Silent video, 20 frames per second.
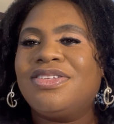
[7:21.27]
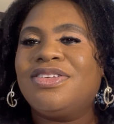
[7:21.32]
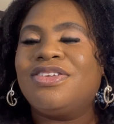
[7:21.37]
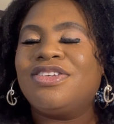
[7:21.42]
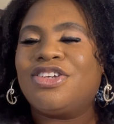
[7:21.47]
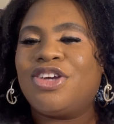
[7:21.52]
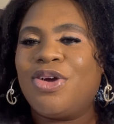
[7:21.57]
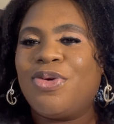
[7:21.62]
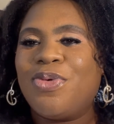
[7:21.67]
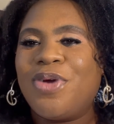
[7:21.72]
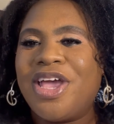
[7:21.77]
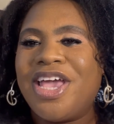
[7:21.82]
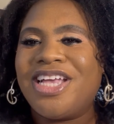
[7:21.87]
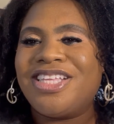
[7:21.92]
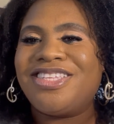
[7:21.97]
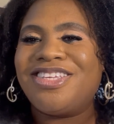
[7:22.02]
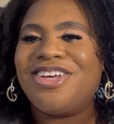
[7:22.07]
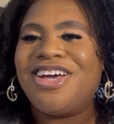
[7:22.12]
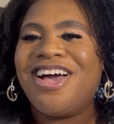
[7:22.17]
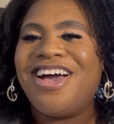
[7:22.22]

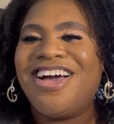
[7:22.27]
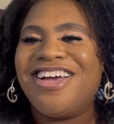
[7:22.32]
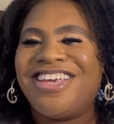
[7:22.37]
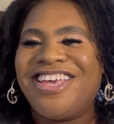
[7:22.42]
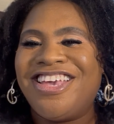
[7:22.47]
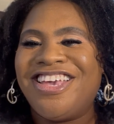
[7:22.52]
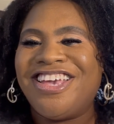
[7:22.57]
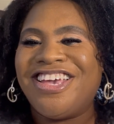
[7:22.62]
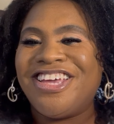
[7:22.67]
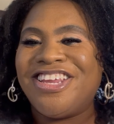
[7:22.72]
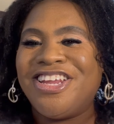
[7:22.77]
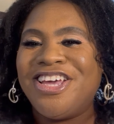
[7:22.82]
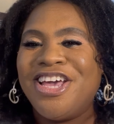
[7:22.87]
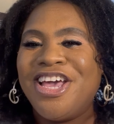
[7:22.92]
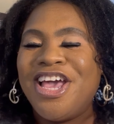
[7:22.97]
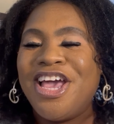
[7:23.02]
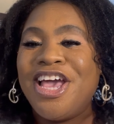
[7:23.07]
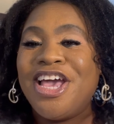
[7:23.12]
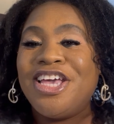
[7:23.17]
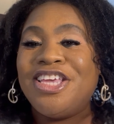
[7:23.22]
Correct again.
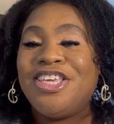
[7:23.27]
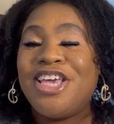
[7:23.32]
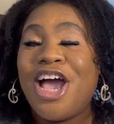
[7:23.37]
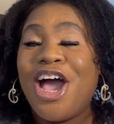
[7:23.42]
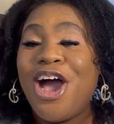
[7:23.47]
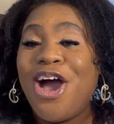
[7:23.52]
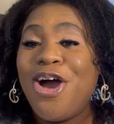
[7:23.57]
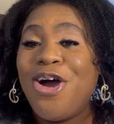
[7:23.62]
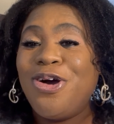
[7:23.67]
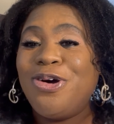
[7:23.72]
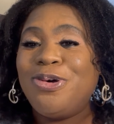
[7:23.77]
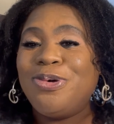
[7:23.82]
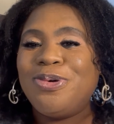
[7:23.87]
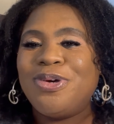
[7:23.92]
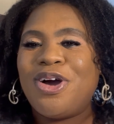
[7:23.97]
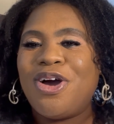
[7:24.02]
Y'all